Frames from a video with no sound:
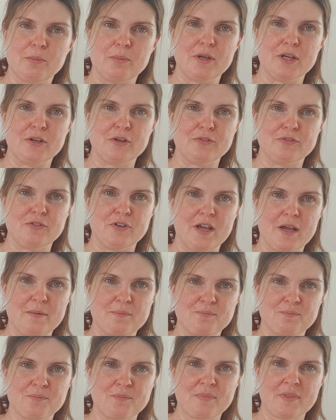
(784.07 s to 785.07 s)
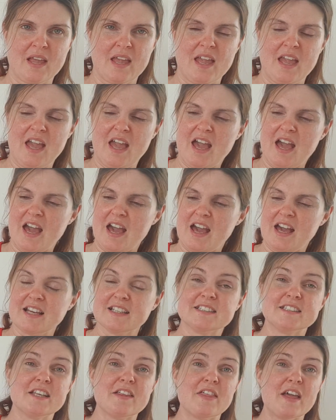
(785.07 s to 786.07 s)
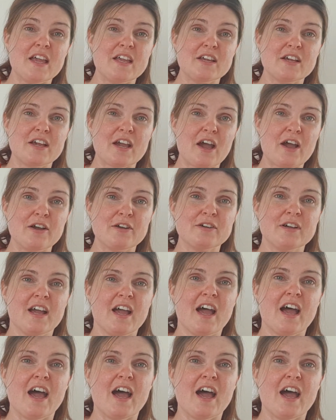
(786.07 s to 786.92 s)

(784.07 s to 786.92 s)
be good for him. So there you go,